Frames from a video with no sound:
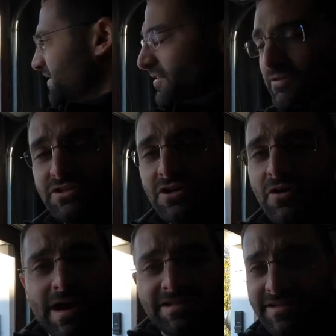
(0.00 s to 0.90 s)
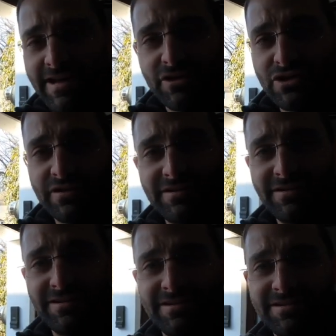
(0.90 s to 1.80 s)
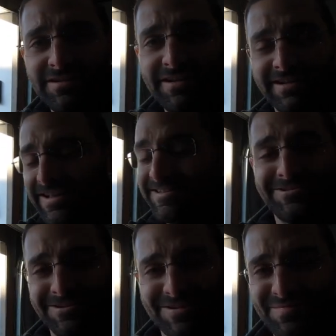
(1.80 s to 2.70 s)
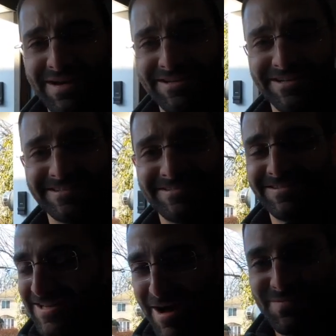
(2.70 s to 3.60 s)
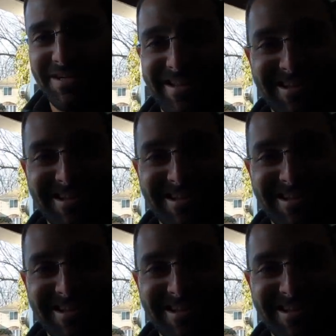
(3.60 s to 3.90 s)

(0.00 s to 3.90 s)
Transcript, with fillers: There is no hesitation. It's just amazing. Let's hop into